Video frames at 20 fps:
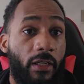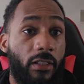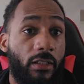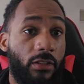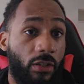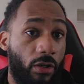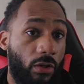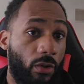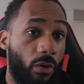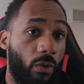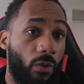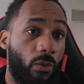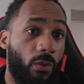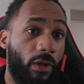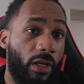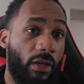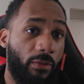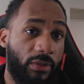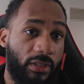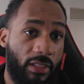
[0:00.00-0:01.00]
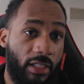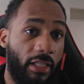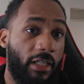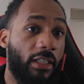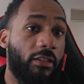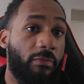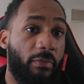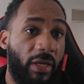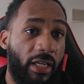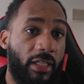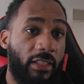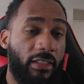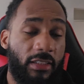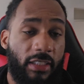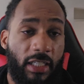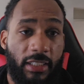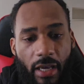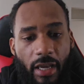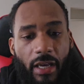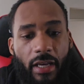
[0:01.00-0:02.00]
So it was Linux based,
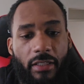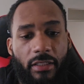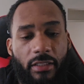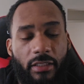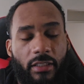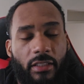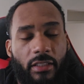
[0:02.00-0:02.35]
and